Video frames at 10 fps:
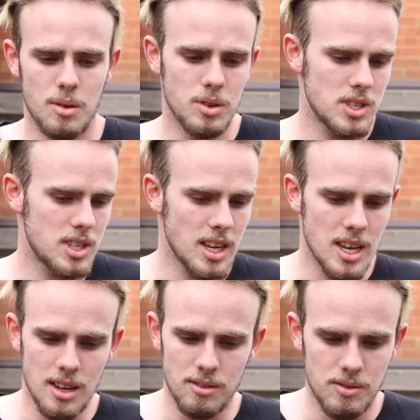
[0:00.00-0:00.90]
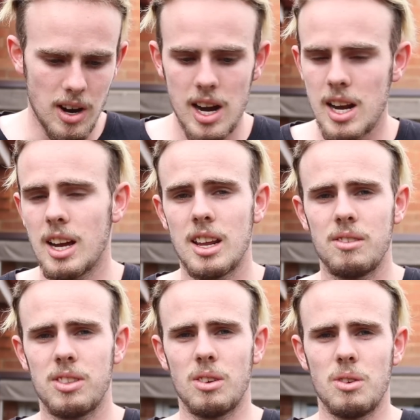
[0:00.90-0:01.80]
I was thinking very
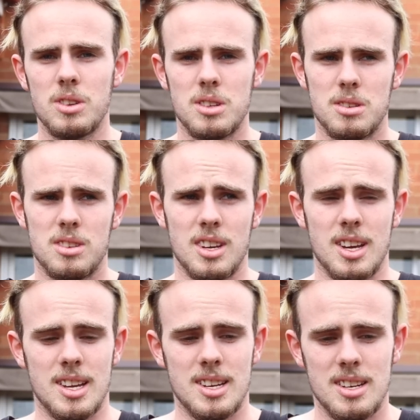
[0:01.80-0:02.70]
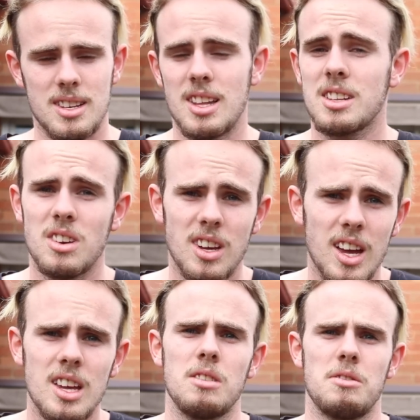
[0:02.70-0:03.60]
negative thoughts, and that's
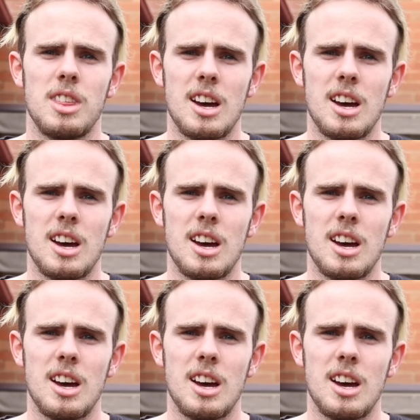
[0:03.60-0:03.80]
okay for